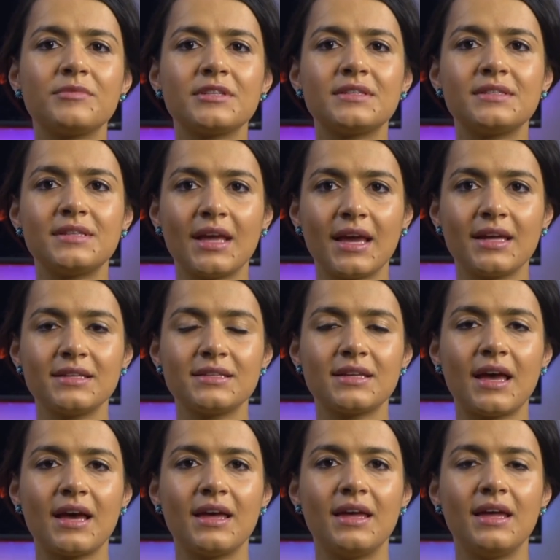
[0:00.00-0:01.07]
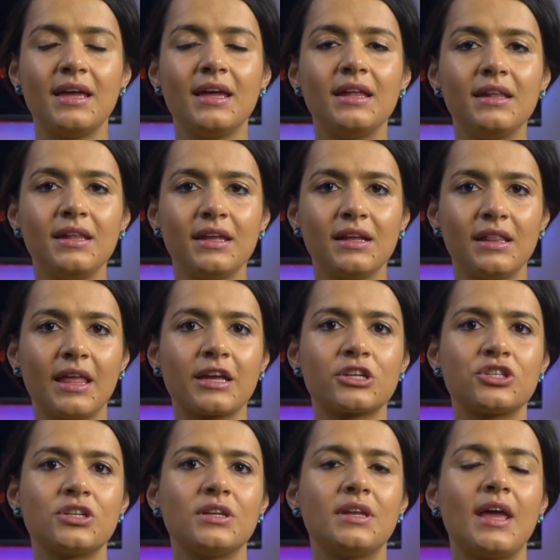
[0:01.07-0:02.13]
him to stand in the
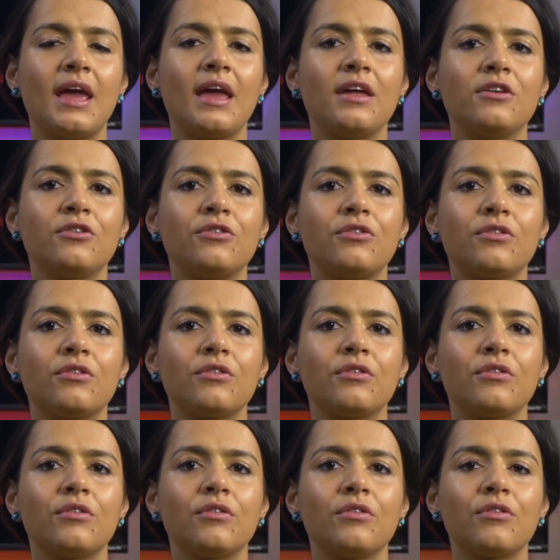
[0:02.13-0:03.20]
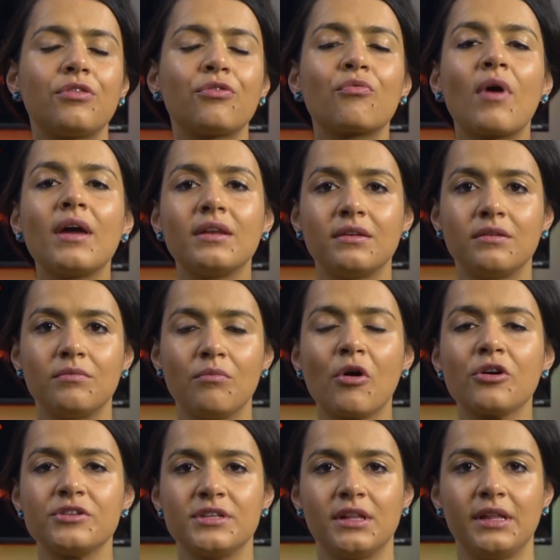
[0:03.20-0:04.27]
election and threaten
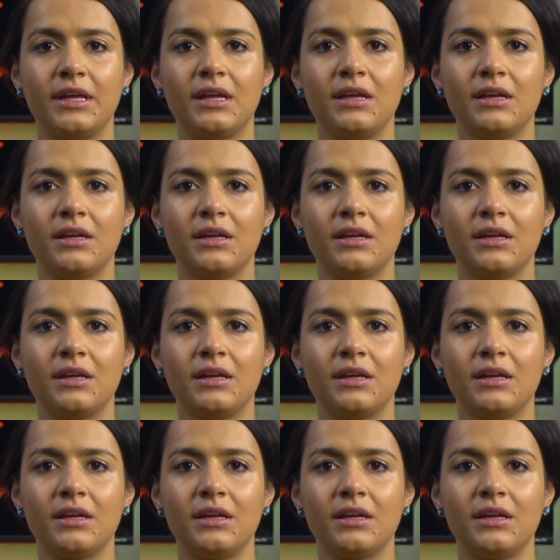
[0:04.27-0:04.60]
Martelly.